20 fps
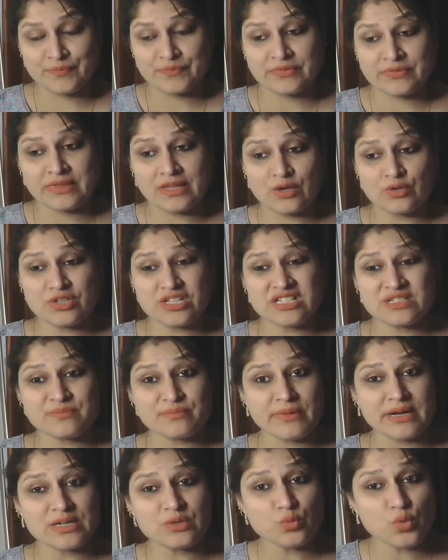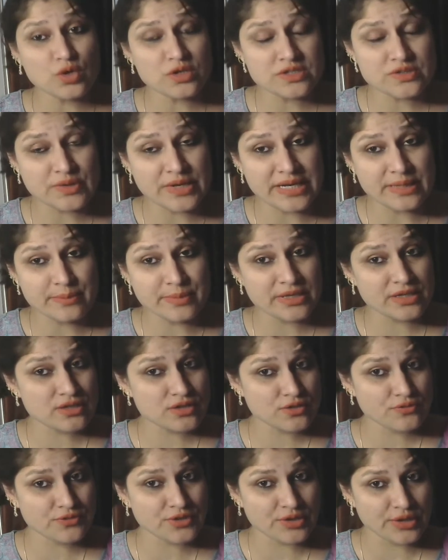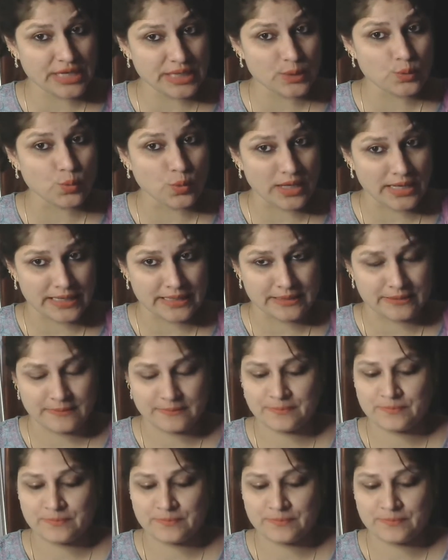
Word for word: Now, this mud was red because of the red wine.